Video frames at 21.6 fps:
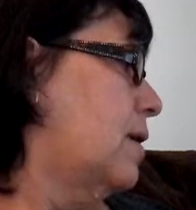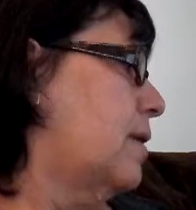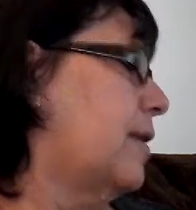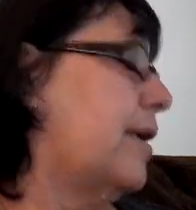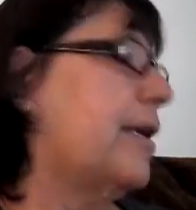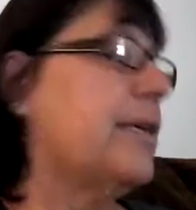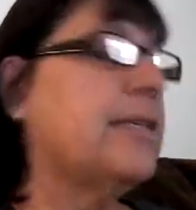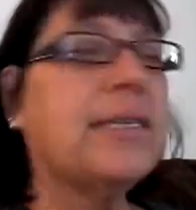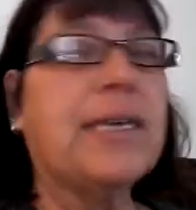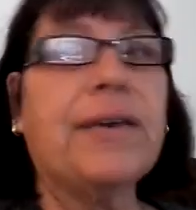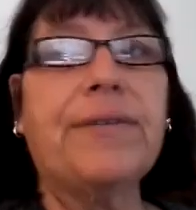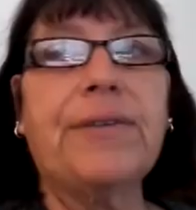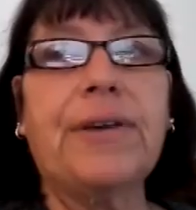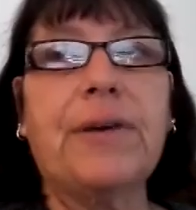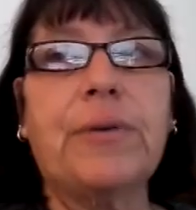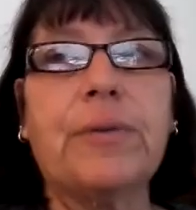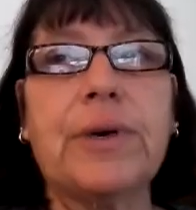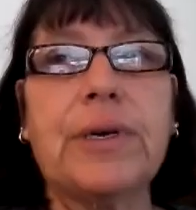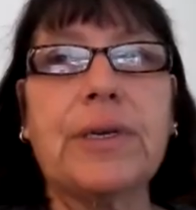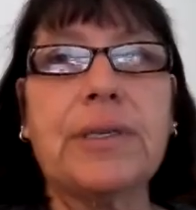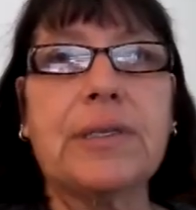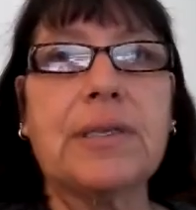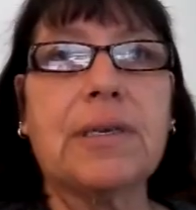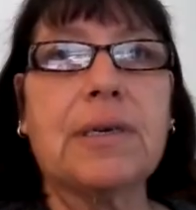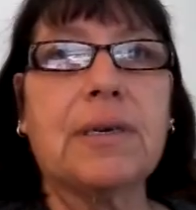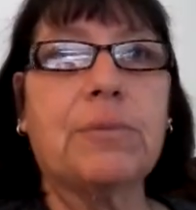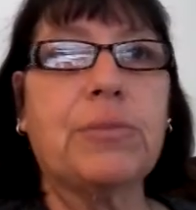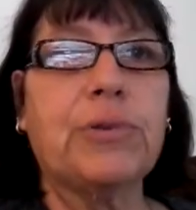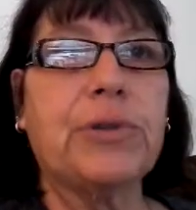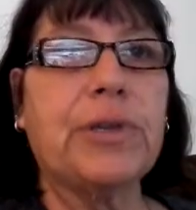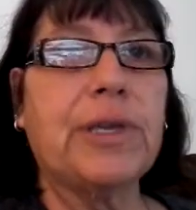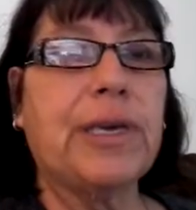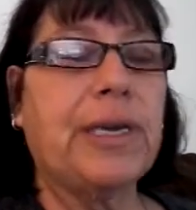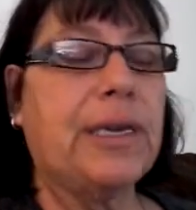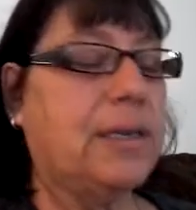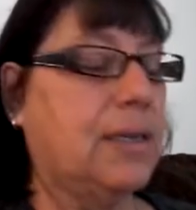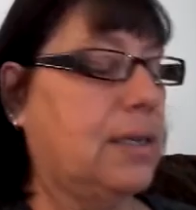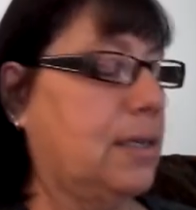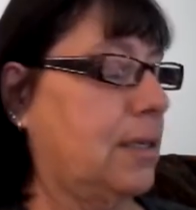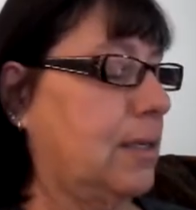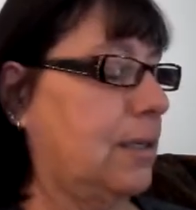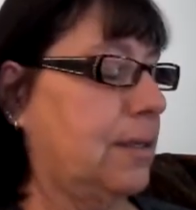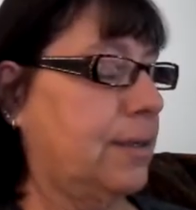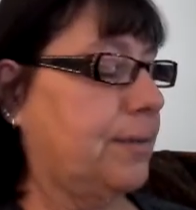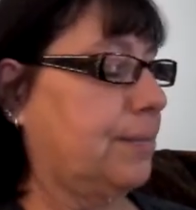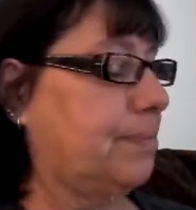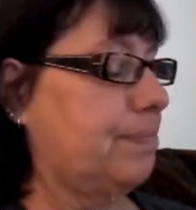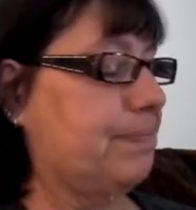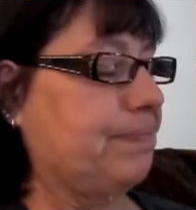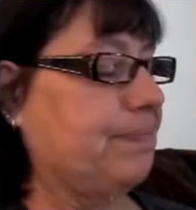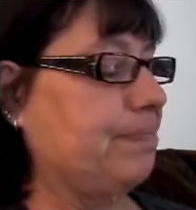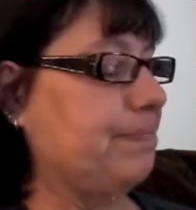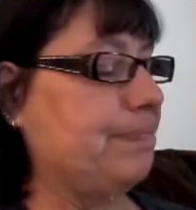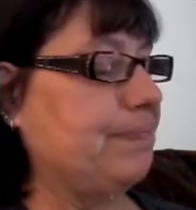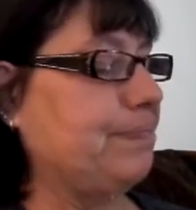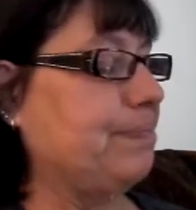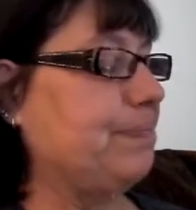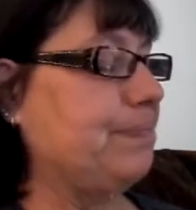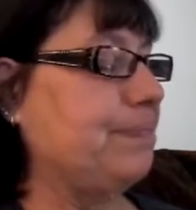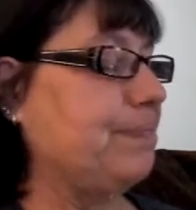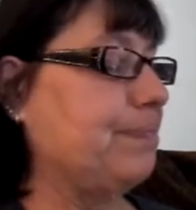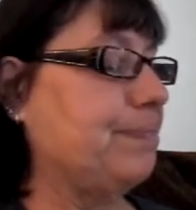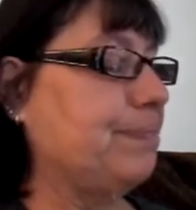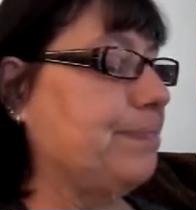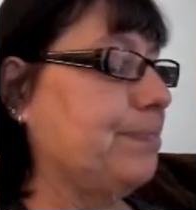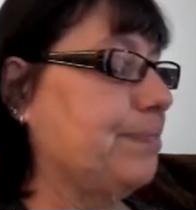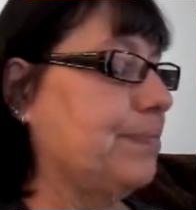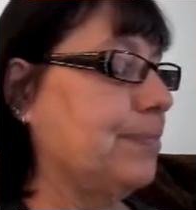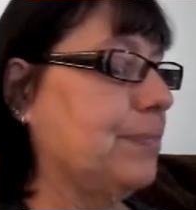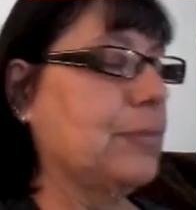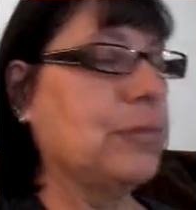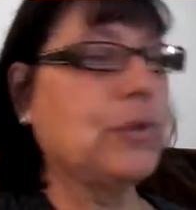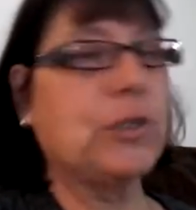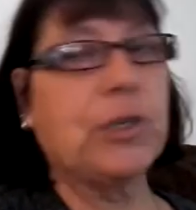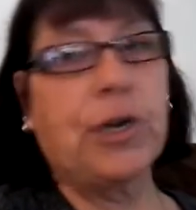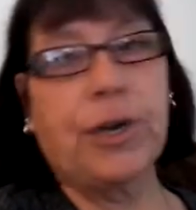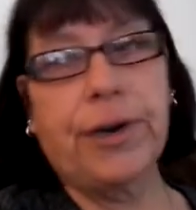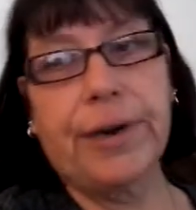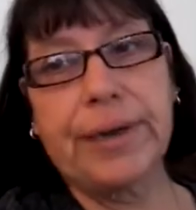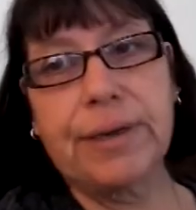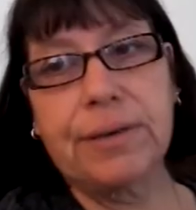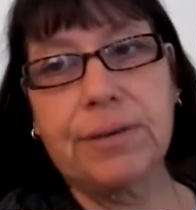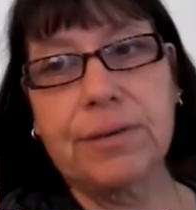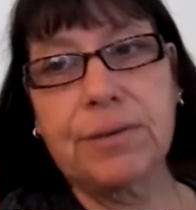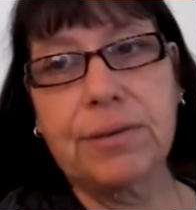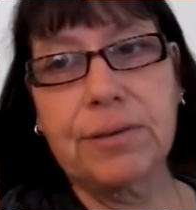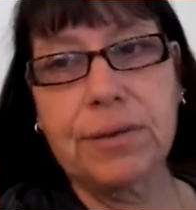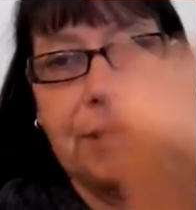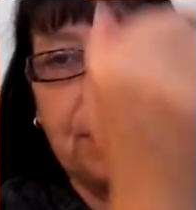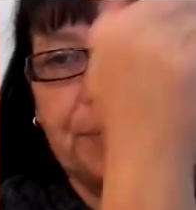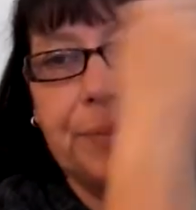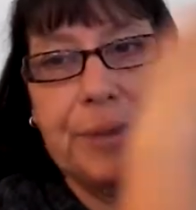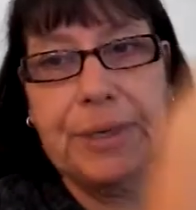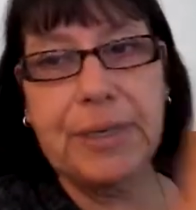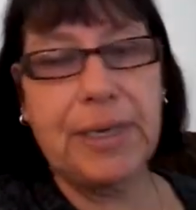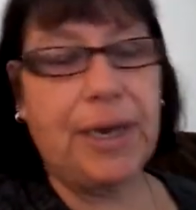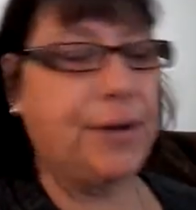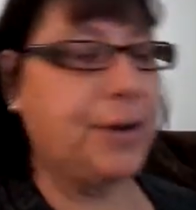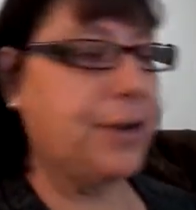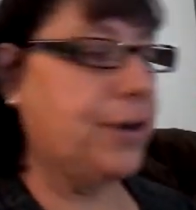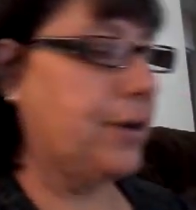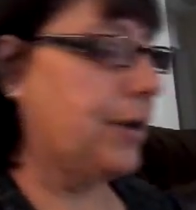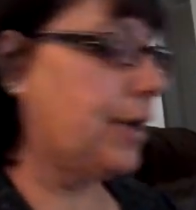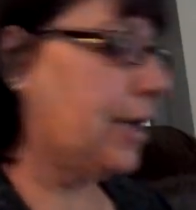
Thanksgiving was a complete, sorry, dipping down here